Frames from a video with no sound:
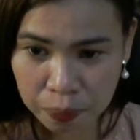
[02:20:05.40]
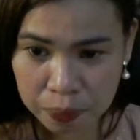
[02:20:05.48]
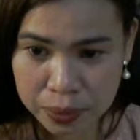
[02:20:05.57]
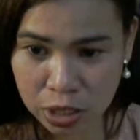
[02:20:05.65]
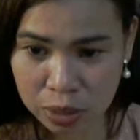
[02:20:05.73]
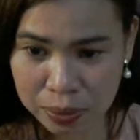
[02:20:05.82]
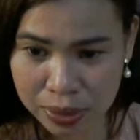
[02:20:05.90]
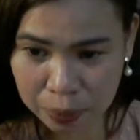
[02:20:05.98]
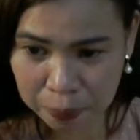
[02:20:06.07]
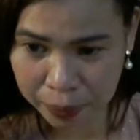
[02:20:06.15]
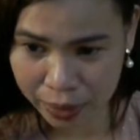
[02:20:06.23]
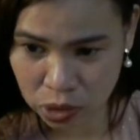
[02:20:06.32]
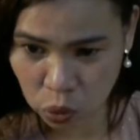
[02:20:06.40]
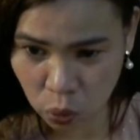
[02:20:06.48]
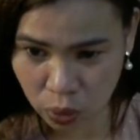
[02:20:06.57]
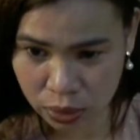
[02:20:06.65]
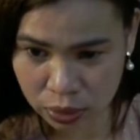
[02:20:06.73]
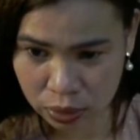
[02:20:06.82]
Sino ba nag-press
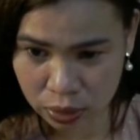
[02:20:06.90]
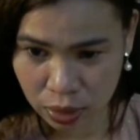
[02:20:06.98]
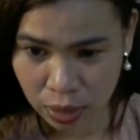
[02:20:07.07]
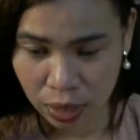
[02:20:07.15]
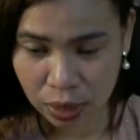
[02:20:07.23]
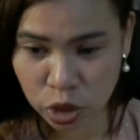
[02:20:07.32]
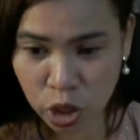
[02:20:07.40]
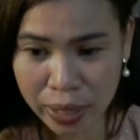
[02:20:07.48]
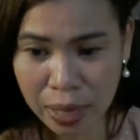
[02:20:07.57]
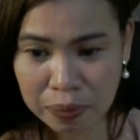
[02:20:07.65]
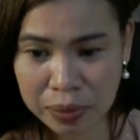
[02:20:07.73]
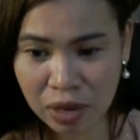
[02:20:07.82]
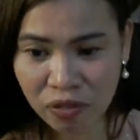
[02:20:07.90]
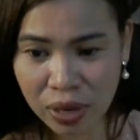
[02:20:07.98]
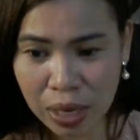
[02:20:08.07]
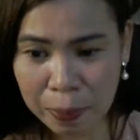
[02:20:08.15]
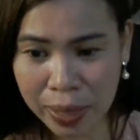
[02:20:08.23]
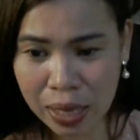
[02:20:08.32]
1? Joy
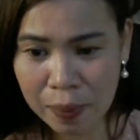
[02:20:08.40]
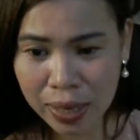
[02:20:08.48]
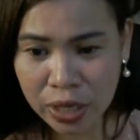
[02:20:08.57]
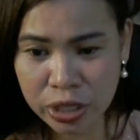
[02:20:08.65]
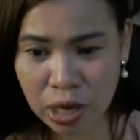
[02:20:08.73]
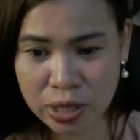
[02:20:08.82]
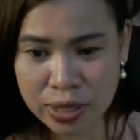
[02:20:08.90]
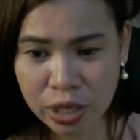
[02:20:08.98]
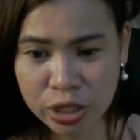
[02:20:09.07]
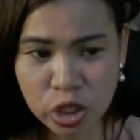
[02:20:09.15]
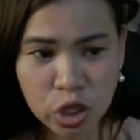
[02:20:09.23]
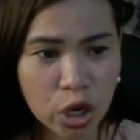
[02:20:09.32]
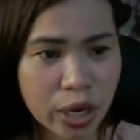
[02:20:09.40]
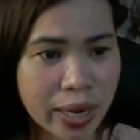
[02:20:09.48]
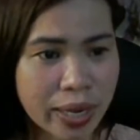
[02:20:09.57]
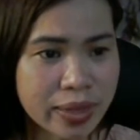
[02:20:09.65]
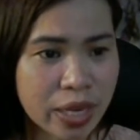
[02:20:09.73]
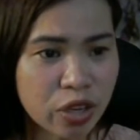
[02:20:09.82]
MTV, mega shout out sa iyo,
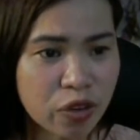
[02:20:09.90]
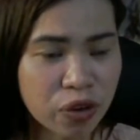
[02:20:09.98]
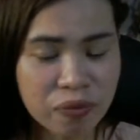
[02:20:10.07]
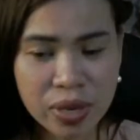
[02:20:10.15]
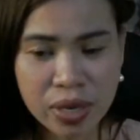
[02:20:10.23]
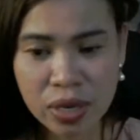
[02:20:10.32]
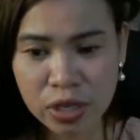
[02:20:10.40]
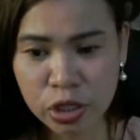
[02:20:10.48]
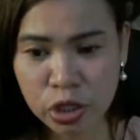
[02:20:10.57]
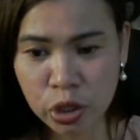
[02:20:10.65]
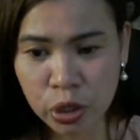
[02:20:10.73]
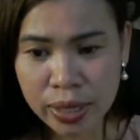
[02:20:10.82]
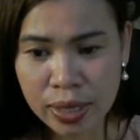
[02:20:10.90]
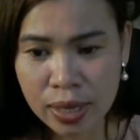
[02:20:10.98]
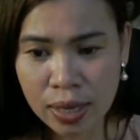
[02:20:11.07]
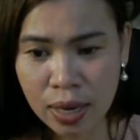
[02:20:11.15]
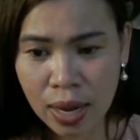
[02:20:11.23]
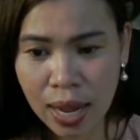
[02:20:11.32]
Joy. Thank you for being here, Joy.
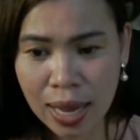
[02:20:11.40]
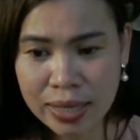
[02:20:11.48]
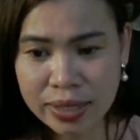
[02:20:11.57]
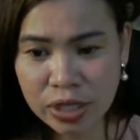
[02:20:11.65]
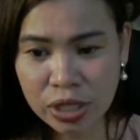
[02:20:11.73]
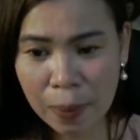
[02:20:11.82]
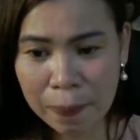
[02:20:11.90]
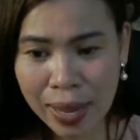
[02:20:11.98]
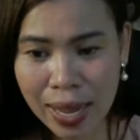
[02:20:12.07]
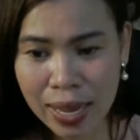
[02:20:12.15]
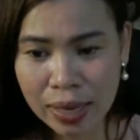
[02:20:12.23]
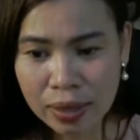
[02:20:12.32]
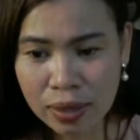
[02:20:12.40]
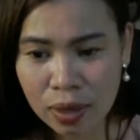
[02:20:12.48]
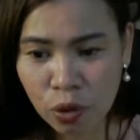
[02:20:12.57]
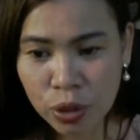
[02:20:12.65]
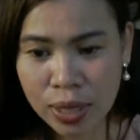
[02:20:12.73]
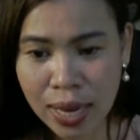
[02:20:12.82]
Alice in Japan,
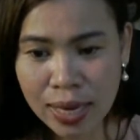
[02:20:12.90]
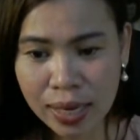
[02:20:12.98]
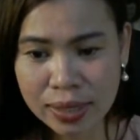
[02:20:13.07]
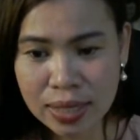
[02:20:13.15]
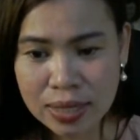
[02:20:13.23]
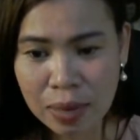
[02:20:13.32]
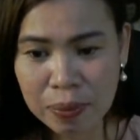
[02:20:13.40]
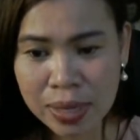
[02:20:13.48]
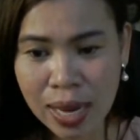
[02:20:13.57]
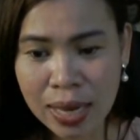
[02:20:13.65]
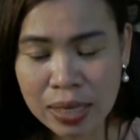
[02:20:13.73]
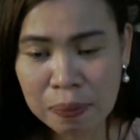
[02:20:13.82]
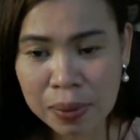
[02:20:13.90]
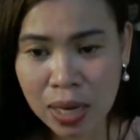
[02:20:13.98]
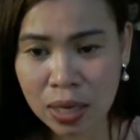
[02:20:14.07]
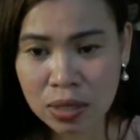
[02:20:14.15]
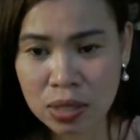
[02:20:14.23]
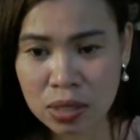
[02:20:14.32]
una na kita, sabi ni Annie
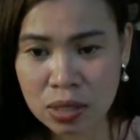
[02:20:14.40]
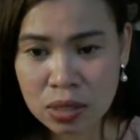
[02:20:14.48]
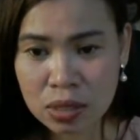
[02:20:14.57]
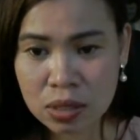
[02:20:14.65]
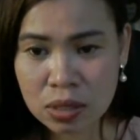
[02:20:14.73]
Vlogs.